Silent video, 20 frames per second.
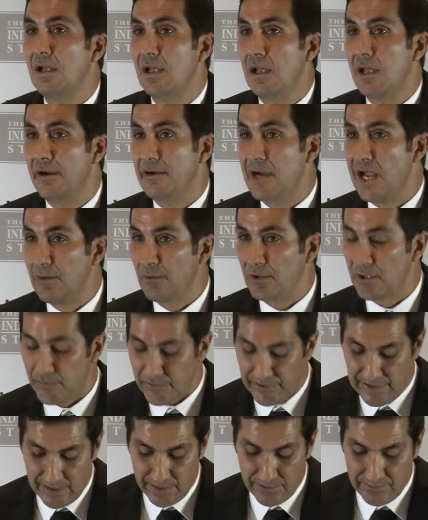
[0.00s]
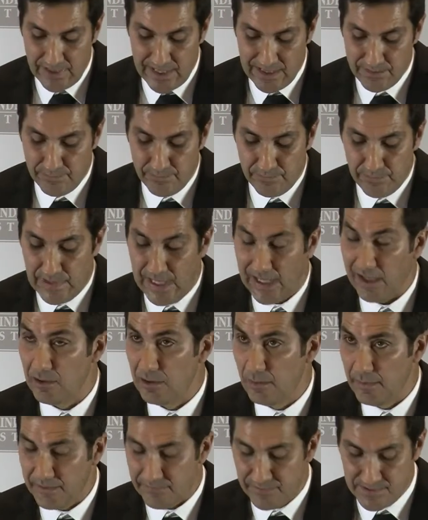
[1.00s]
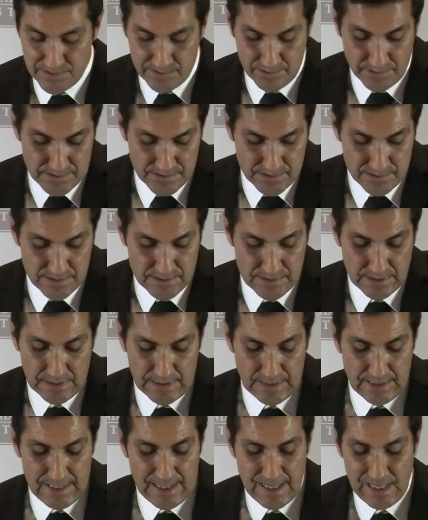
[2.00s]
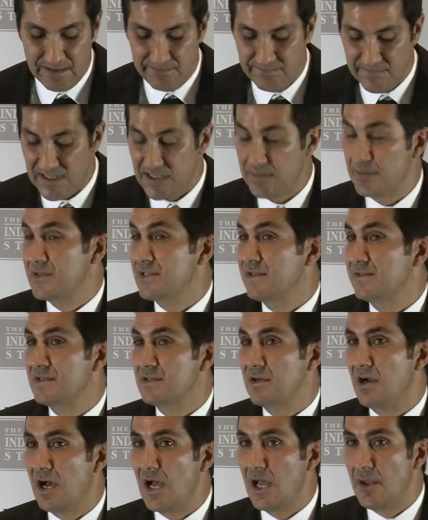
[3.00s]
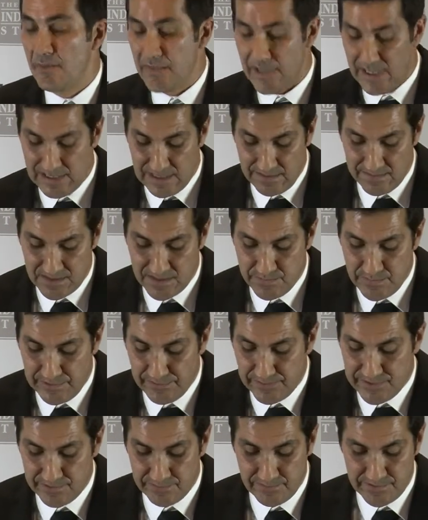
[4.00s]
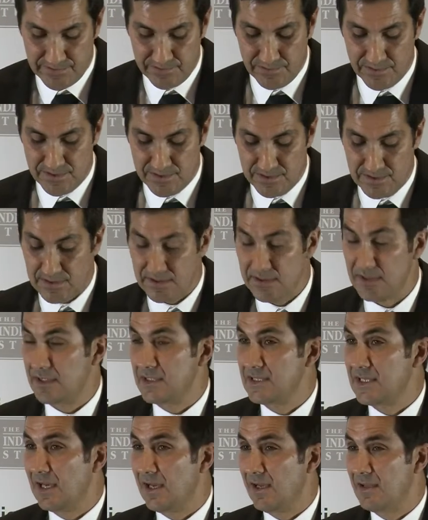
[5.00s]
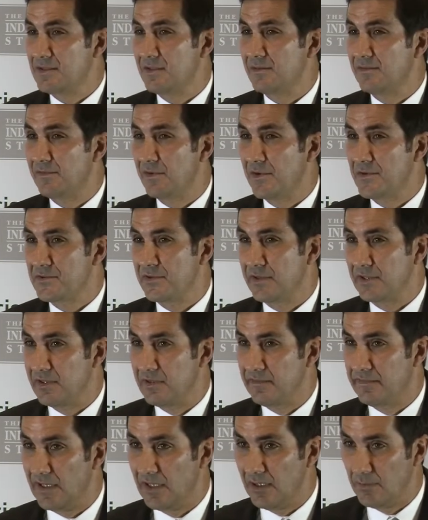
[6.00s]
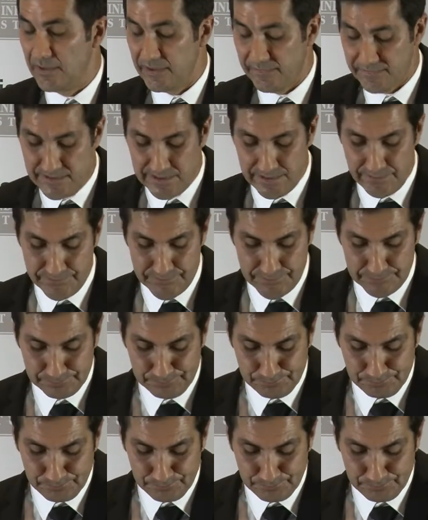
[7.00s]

and are able to bring greater economic resources and investments of time and other spiritual resources to the task of fostering the development of children.